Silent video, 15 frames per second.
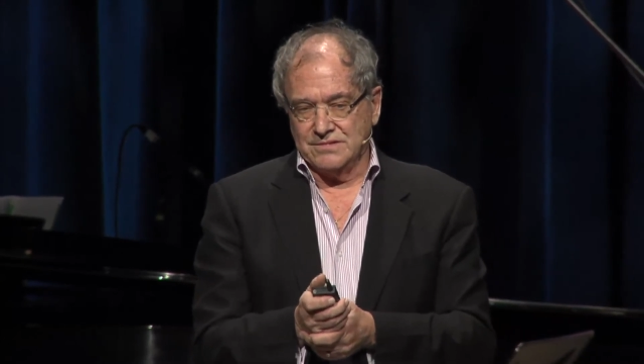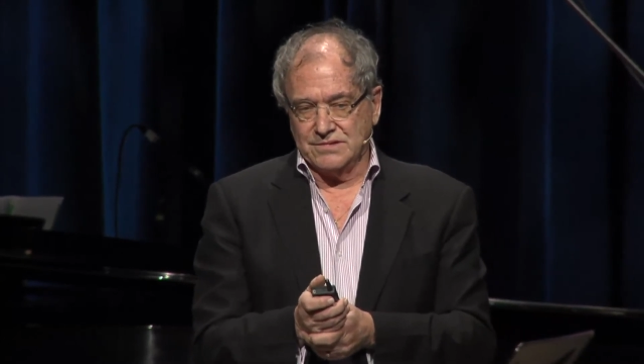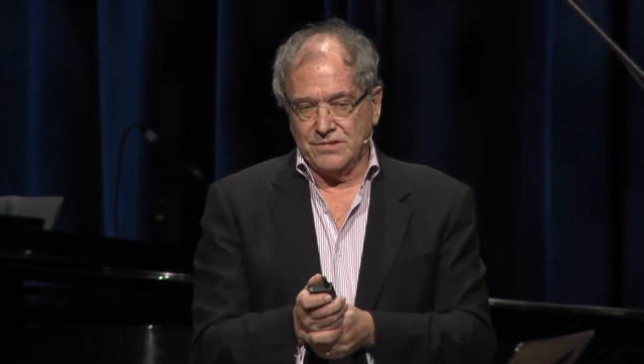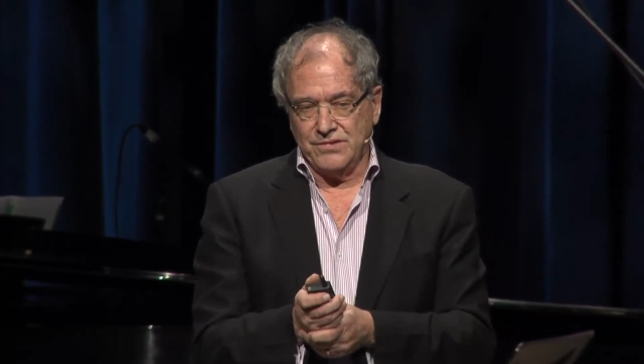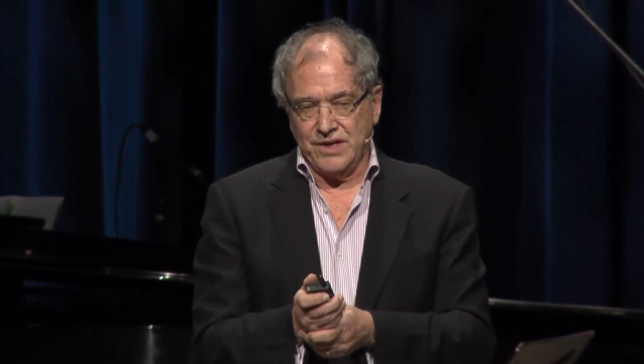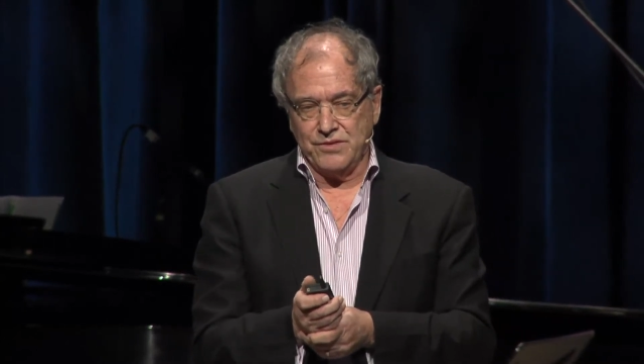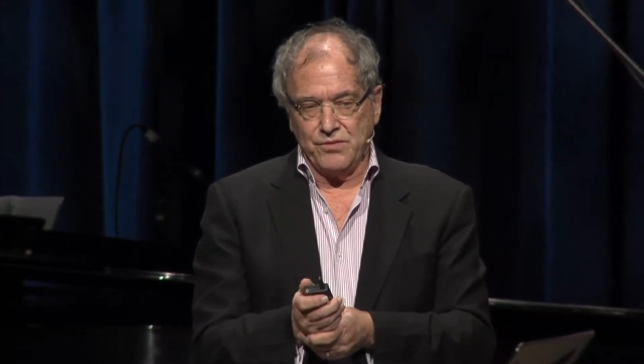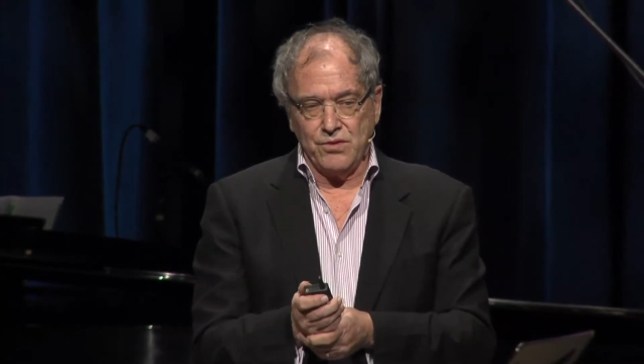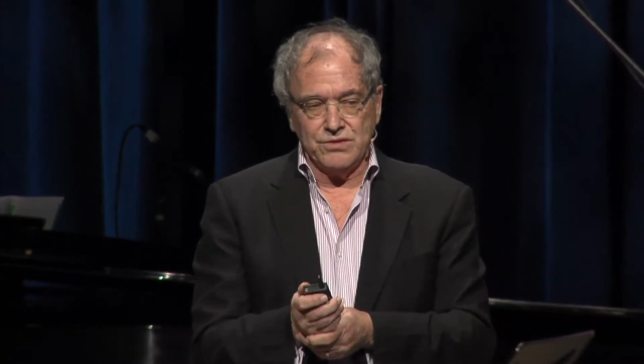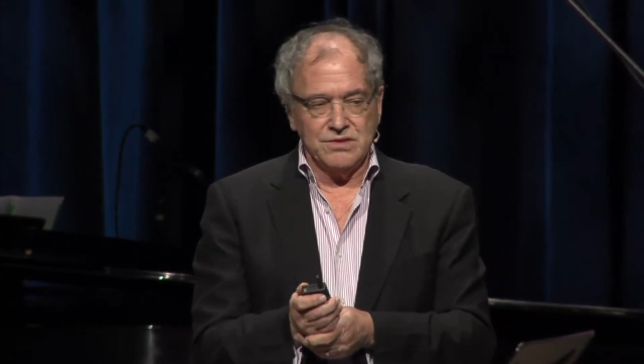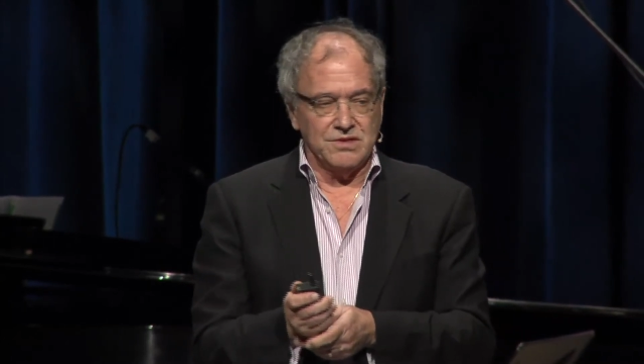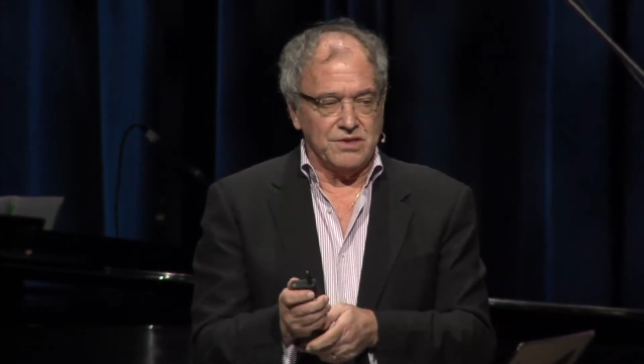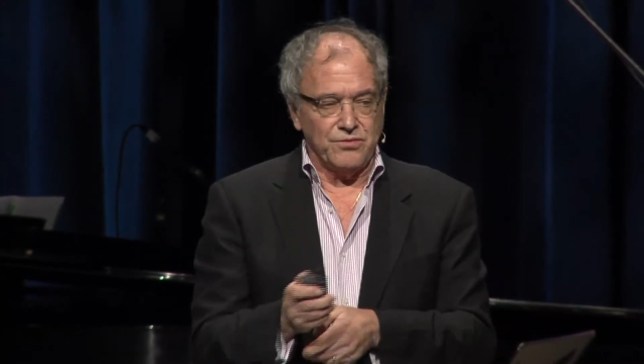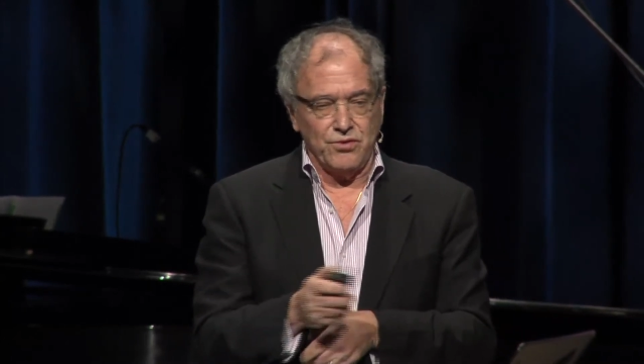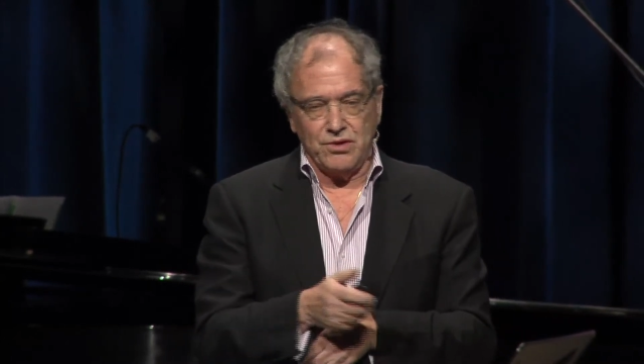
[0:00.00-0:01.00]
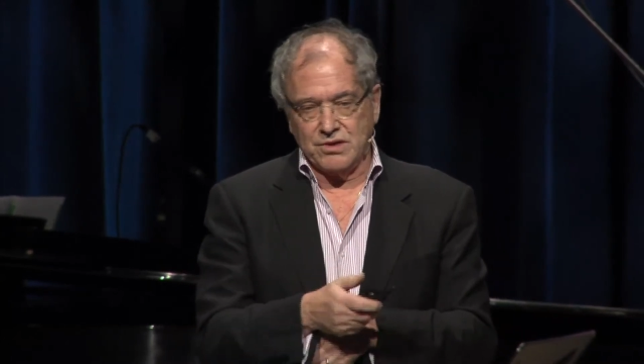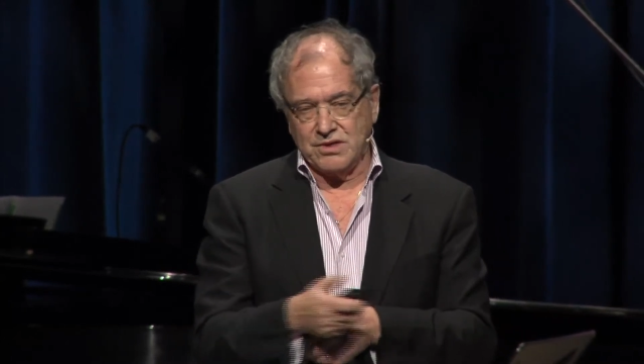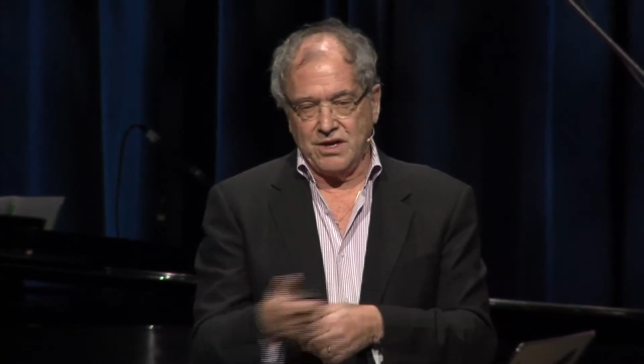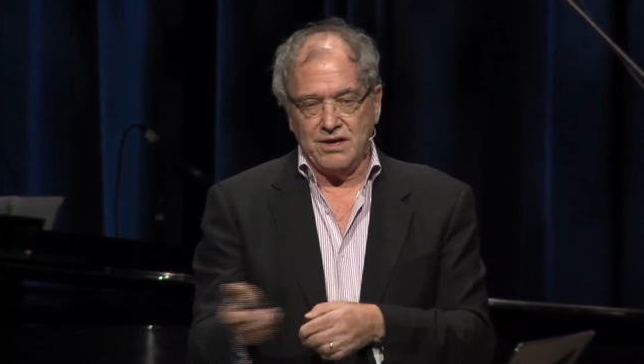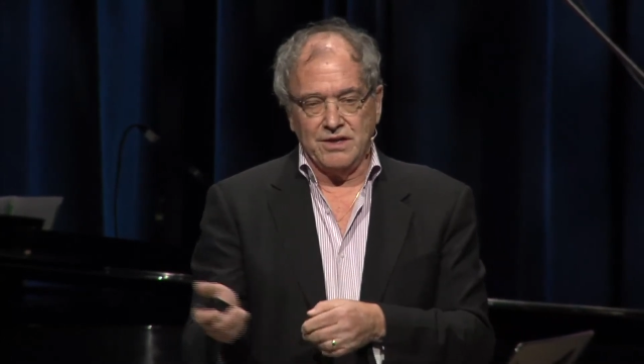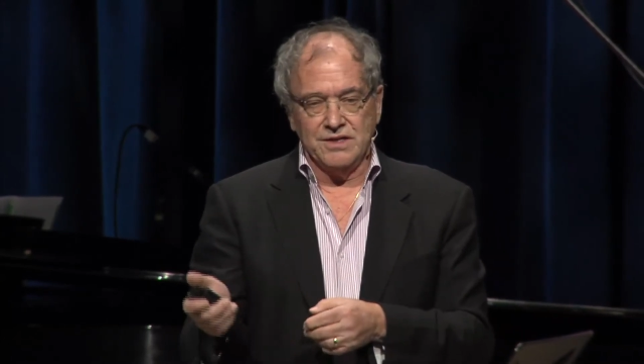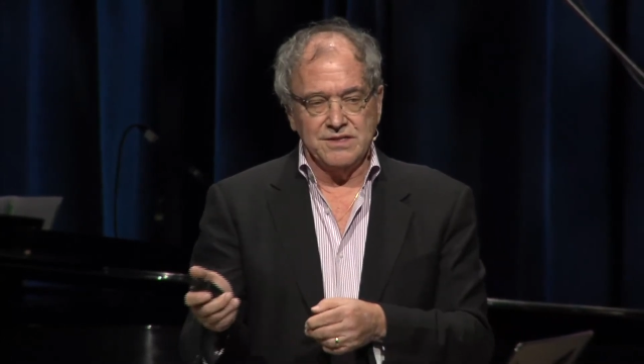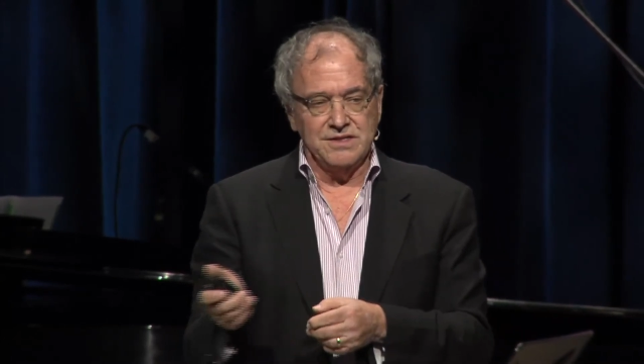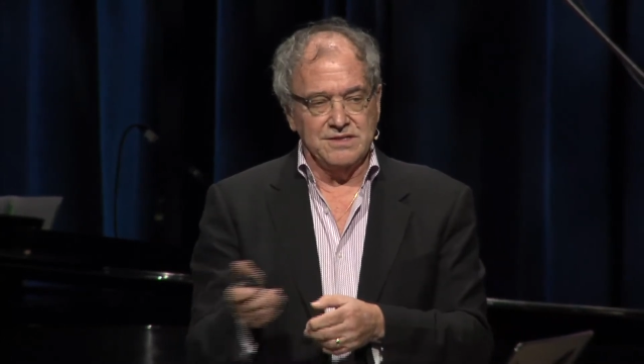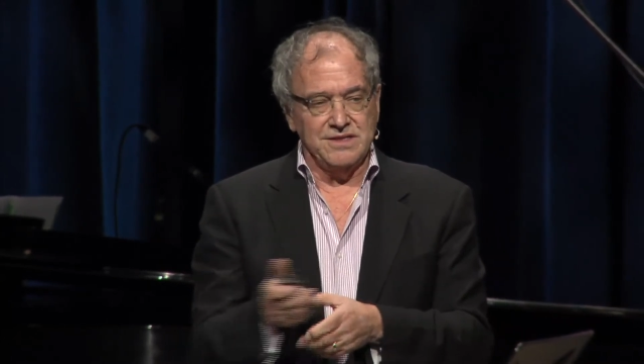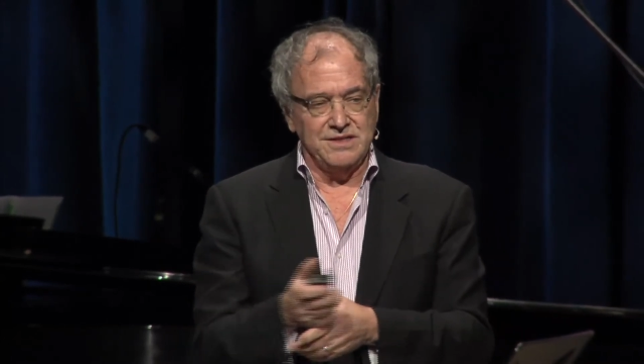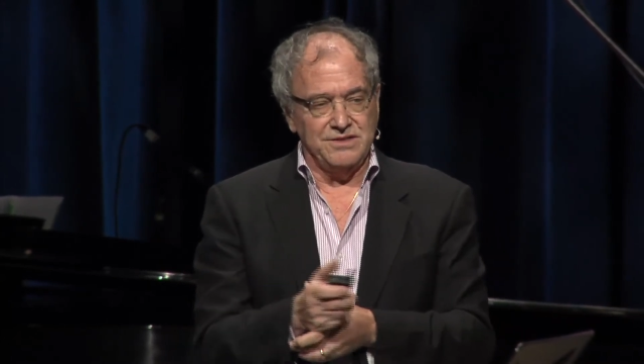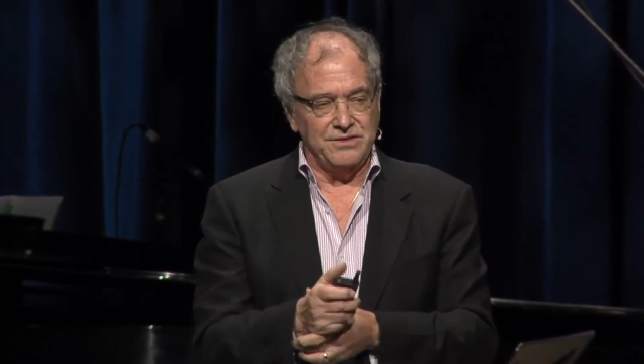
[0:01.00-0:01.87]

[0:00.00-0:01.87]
So I wrote to the Royal College and said,